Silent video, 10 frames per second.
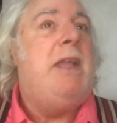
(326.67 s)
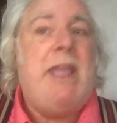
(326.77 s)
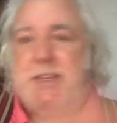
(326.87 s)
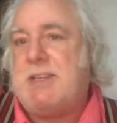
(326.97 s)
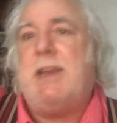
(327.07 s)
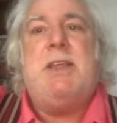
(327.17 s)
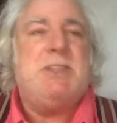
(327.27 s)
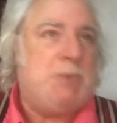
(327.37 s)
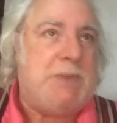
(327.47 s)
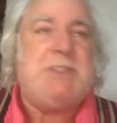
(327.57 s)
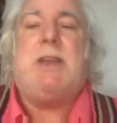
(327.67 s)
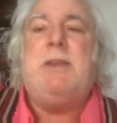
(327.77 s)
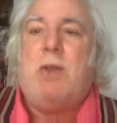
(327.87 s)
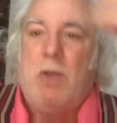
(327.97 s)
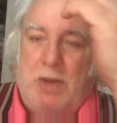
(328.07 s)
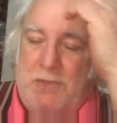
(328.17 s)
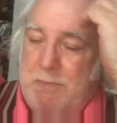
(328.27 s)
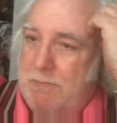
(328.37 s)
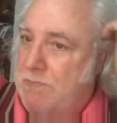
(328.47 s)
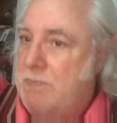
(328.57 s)
Italy, Switzerland, all of
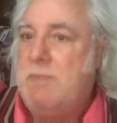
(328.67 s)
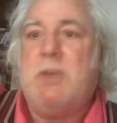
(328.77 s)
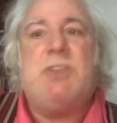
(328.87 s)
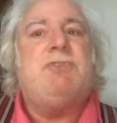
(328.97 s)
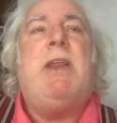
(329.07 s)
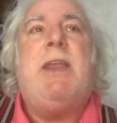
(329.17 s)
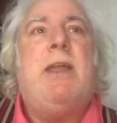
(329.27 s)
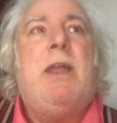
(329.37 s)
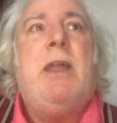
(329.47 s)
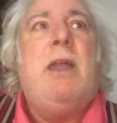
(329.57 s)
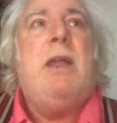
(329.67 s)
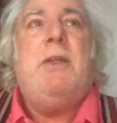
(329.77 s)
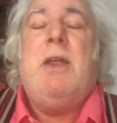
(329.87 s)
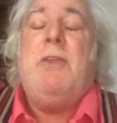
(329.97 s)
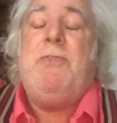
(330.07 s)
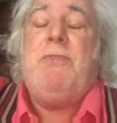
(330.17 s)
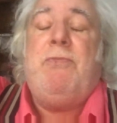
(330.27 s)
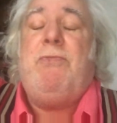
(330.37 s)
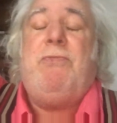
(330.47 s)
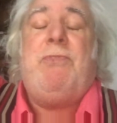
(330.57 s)
them, Australia.
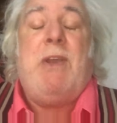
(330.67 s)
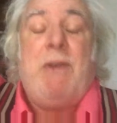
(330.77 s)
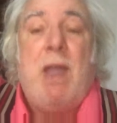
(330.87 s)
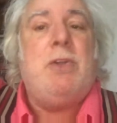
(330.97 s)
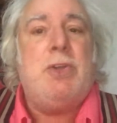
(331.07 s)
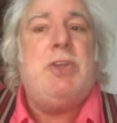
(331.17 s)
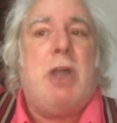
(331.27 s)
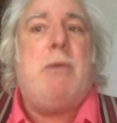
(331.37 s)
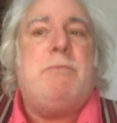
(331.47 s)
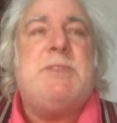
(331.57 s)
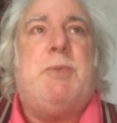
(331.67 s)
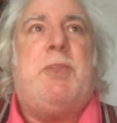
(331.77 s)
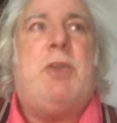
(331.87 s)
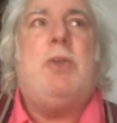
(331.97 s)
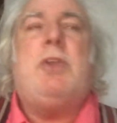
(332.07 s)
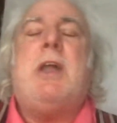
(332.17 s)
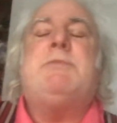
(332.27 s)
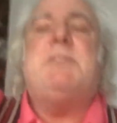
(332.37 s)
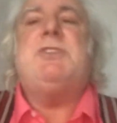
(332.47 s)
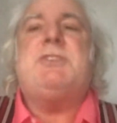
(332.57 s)
There are good cops, but the good
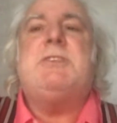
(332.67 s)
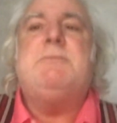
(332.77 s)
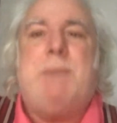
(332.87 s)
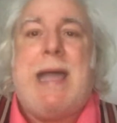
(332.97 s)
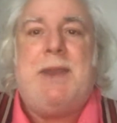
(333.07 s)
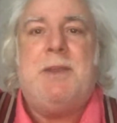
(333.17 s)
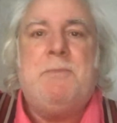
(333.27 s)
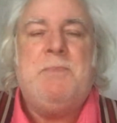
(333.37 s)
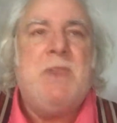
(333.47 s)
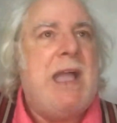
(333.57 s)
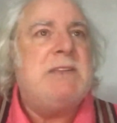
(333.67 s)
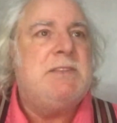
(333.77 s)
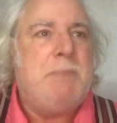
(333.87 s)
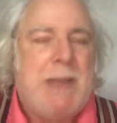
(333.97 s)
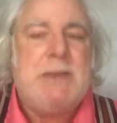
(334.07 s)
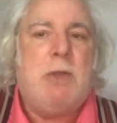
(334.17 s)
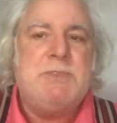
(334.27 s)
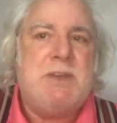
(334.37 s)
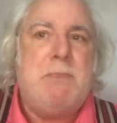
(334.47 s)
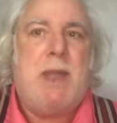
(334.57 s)
cops are just as bad as the bad
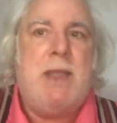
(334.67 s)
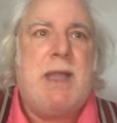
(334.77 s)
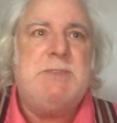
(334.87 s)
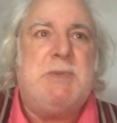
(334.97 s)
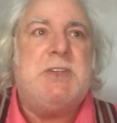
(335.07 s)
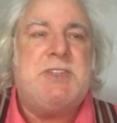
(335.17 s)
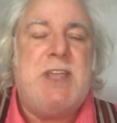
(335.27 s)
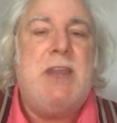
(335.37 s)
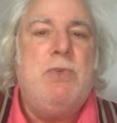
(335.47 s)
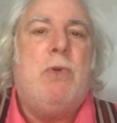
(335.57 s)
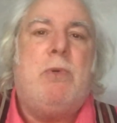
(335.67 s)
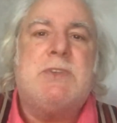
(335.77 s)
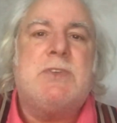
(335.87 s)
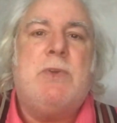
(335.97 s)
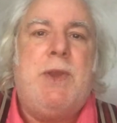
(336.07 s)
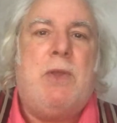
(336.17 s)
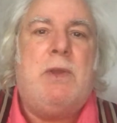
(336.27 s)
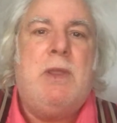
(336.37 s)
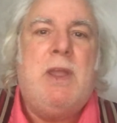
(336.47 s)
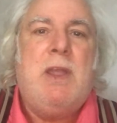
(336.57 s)
cops in my eyes because they know what's going
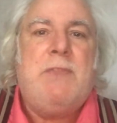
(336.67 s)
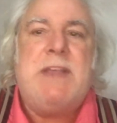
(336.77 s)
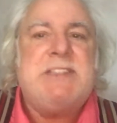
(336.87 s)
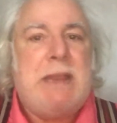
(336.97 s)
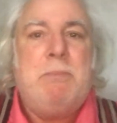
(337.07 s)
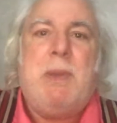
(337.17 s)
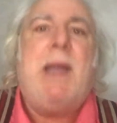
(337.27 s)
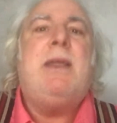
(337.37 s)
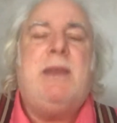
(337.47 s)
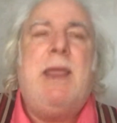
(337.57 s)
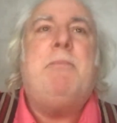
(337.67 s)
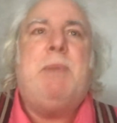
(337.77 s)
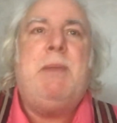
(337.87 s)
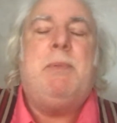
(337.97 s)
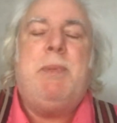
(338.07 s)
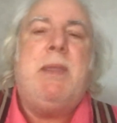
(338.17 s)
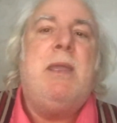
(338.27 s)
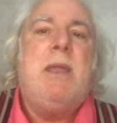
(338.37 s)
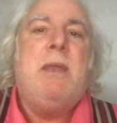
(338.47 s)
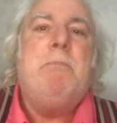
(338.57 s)
on. They stand by and let people be
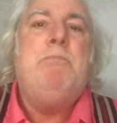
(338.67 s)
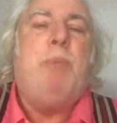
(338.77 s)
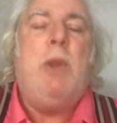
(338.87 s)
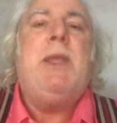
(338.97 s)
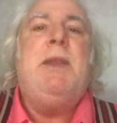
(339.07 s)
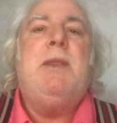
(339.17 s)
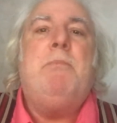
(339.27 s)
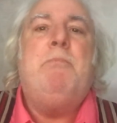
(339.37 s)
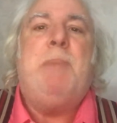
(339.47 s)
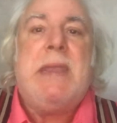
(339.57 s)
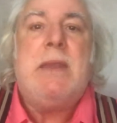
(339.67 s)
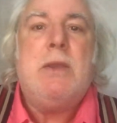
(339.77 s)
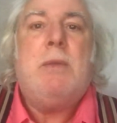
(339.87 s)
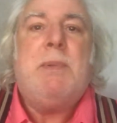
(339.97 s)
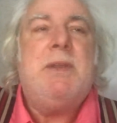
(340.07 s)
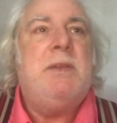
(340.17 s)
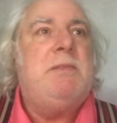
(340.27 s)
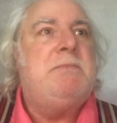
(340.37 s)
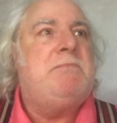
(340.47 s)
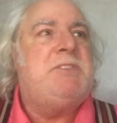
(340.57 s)
bullied and beaten up and
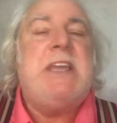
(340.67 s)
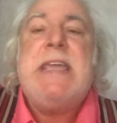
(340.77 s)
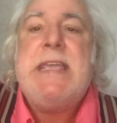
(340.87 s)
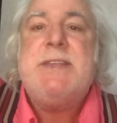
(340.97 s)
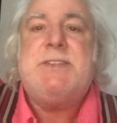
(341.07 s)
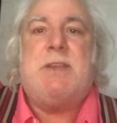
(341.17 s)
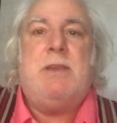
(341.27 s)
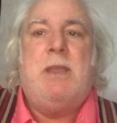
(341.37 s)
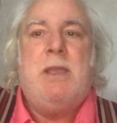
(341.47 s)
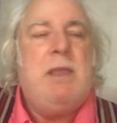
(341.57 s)
tased and